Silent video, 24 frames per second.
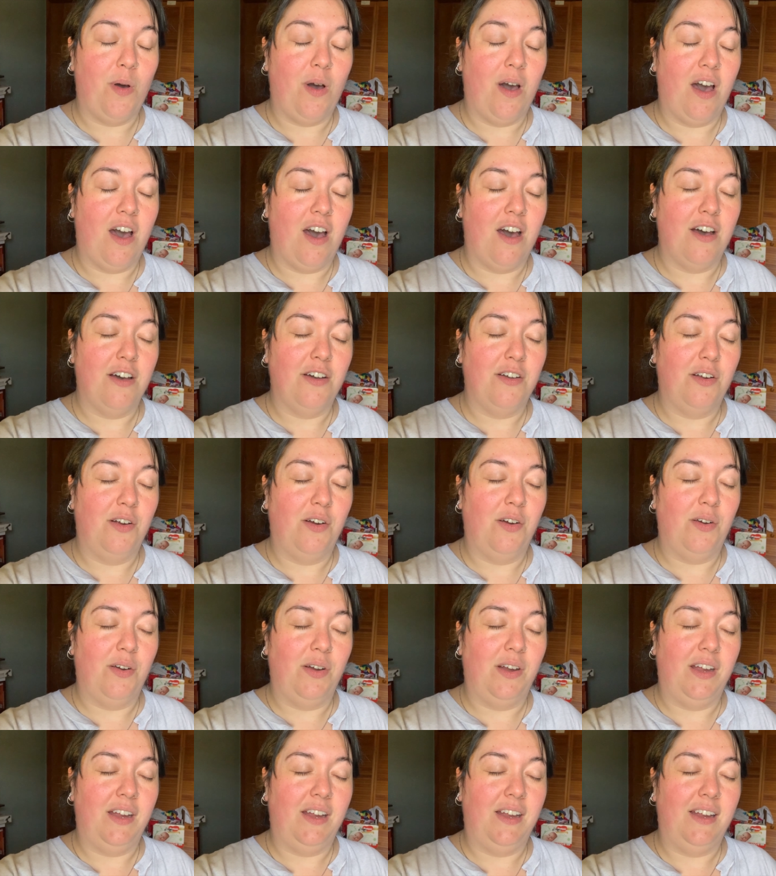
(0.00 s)

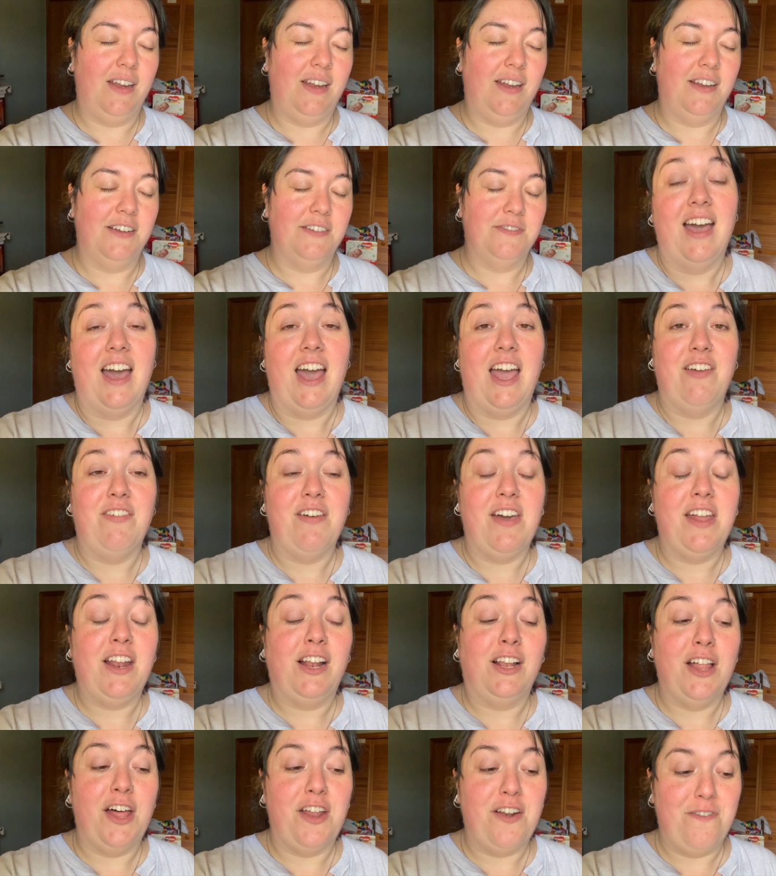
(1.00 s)
hungry. I've had
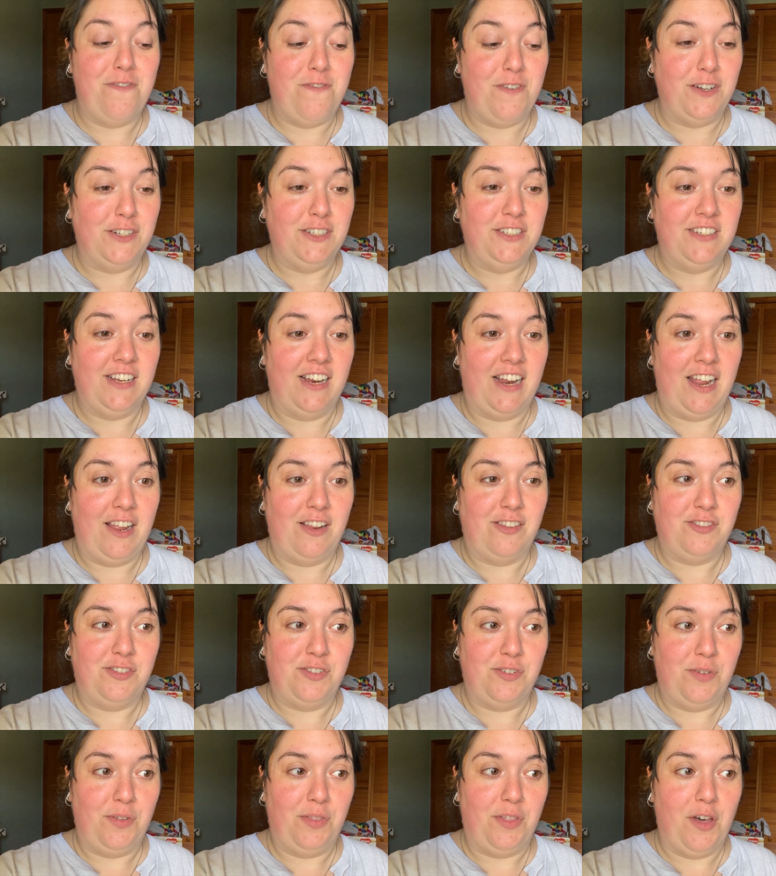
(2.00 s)
a lot of fun today
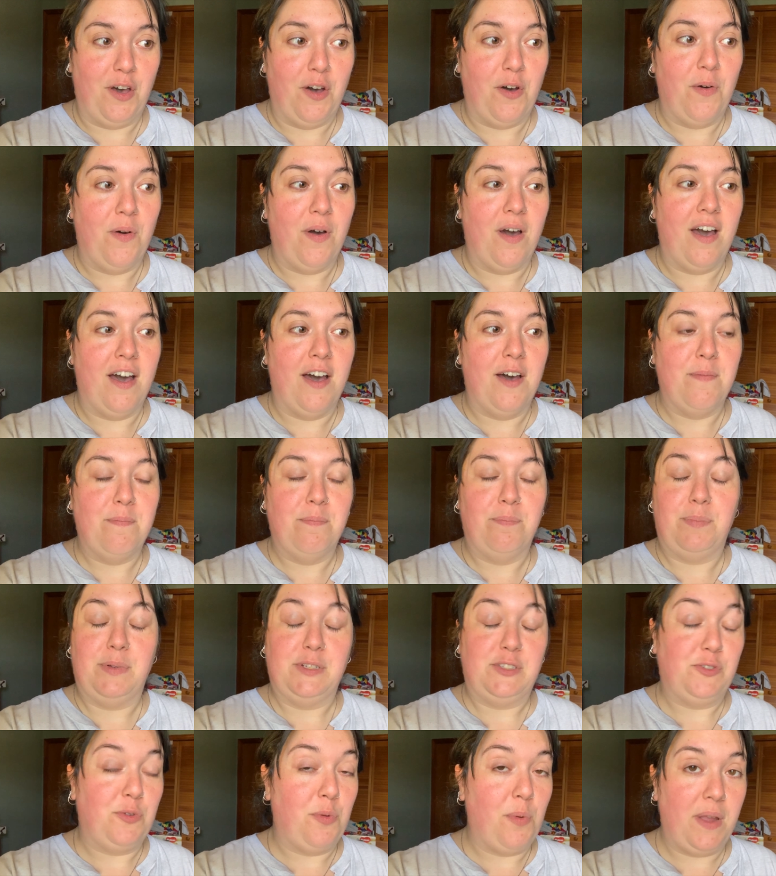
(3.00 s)
too though. Um,
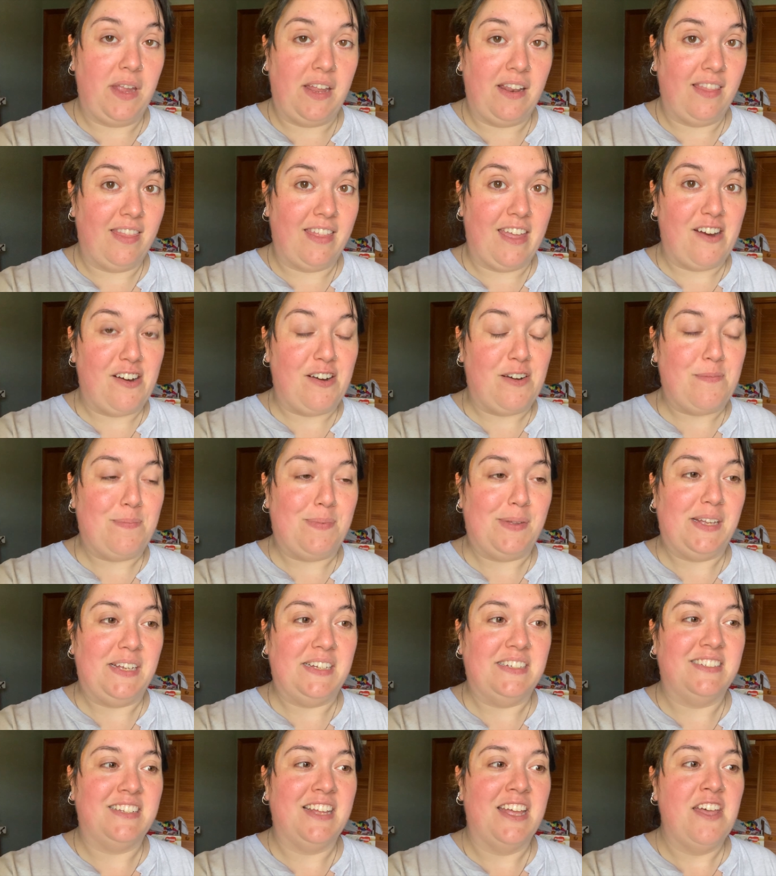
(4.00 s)
between
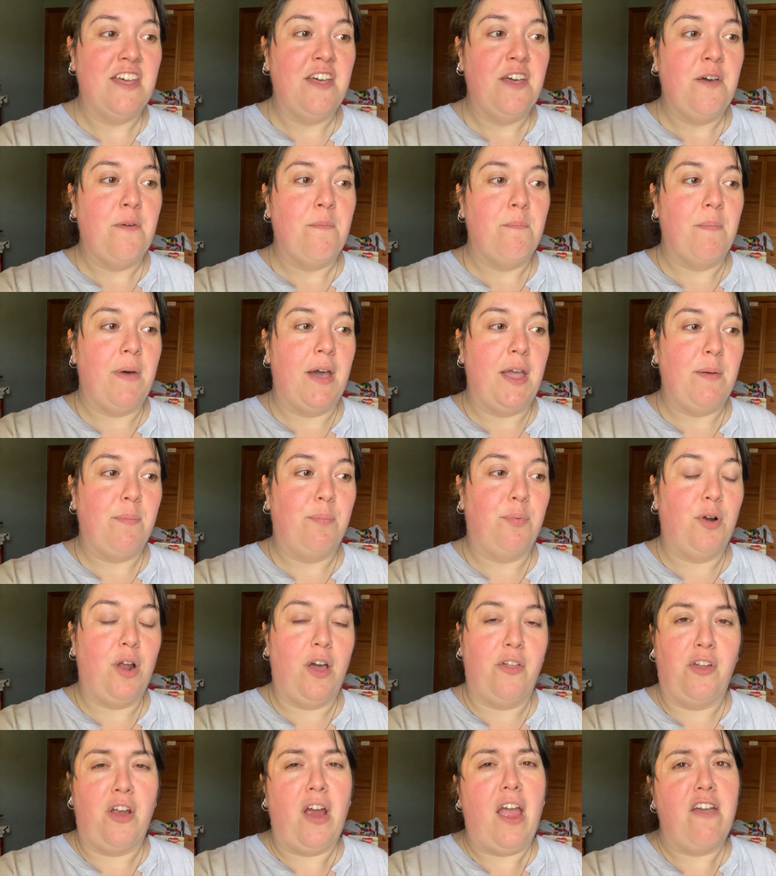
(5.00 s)
therapies, my
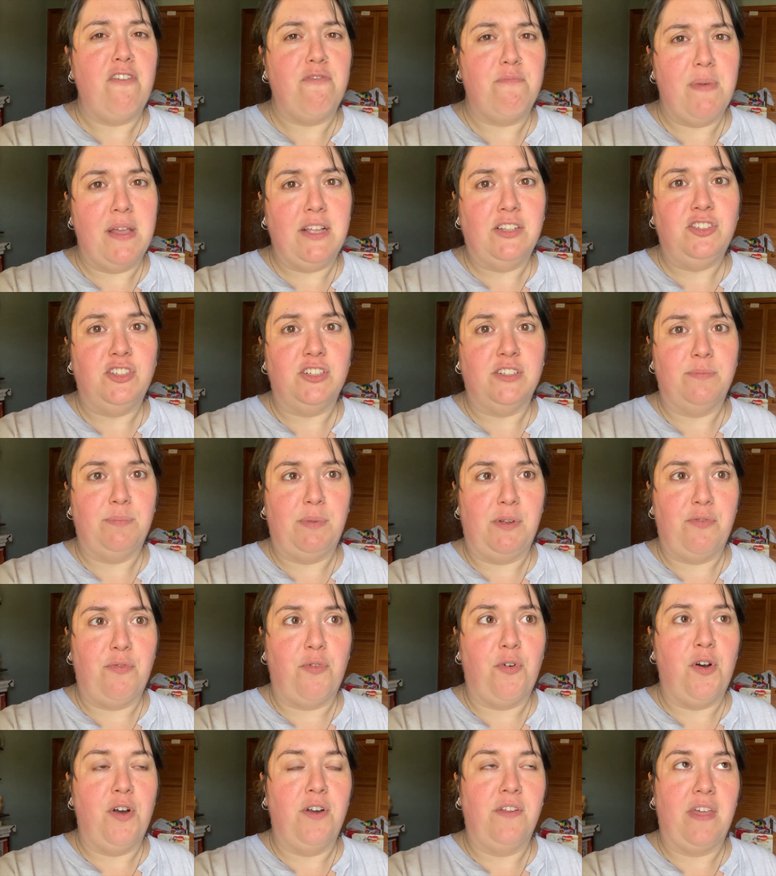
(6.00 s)
brother, I've mentioned
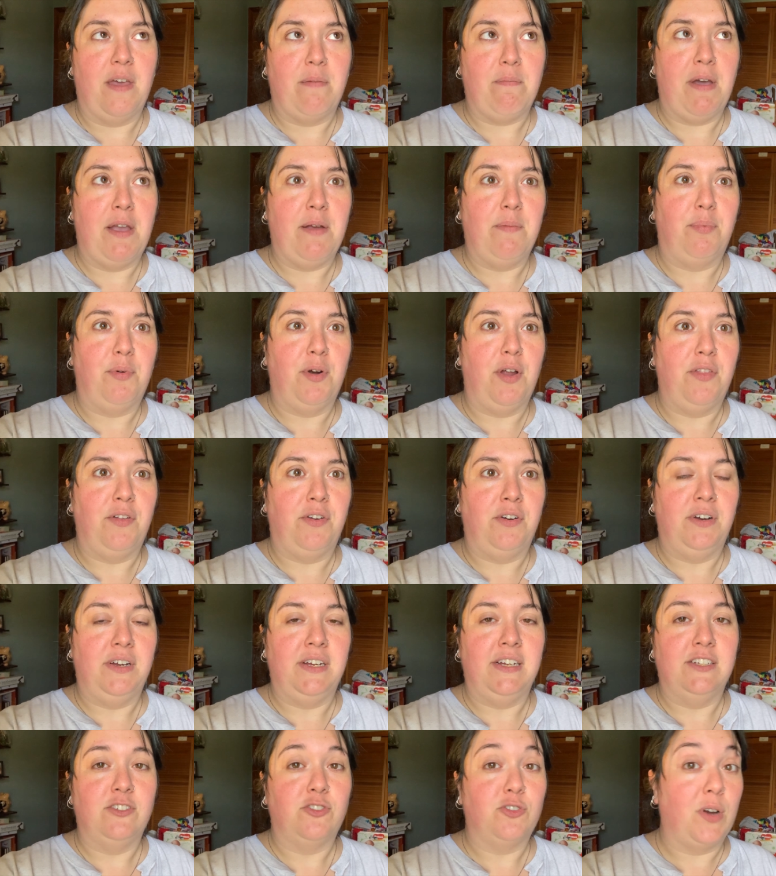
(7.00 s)
before that my brother
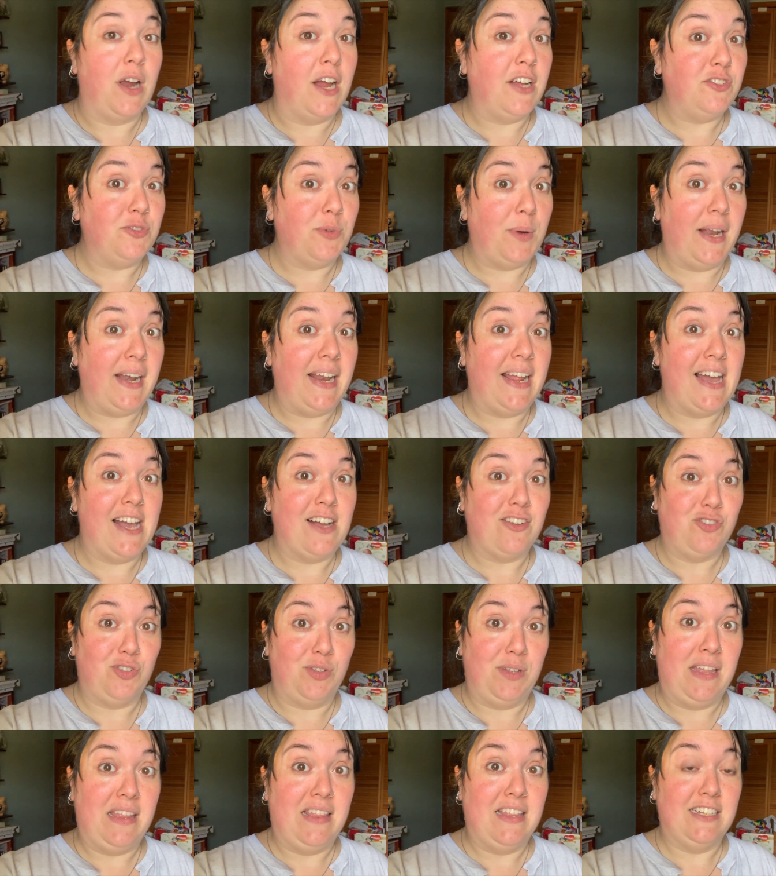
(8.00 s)
is graduating
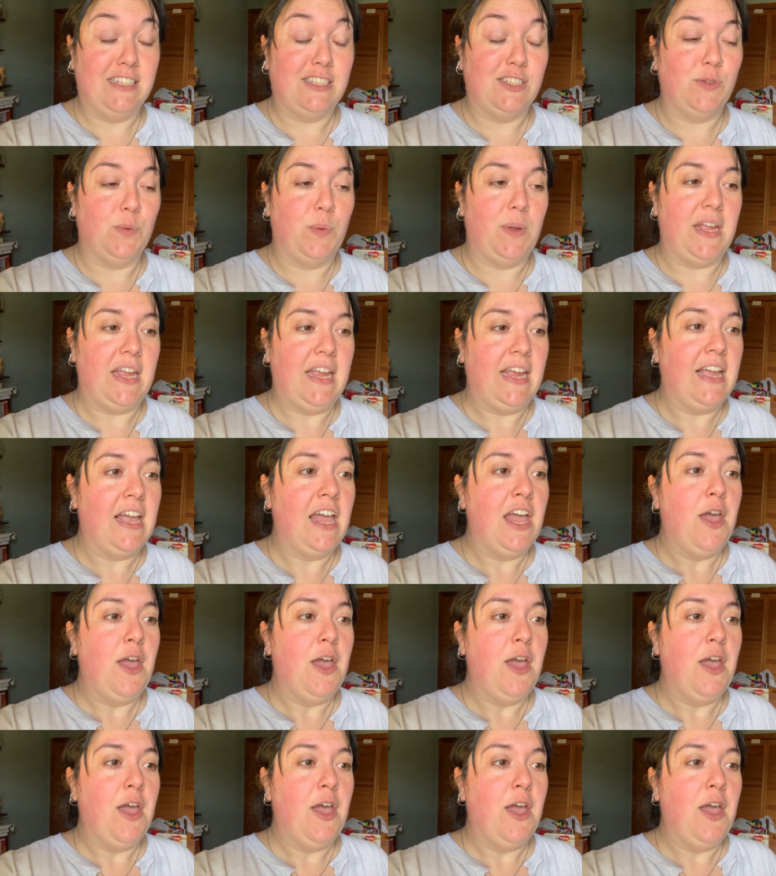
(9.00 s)
actually this week,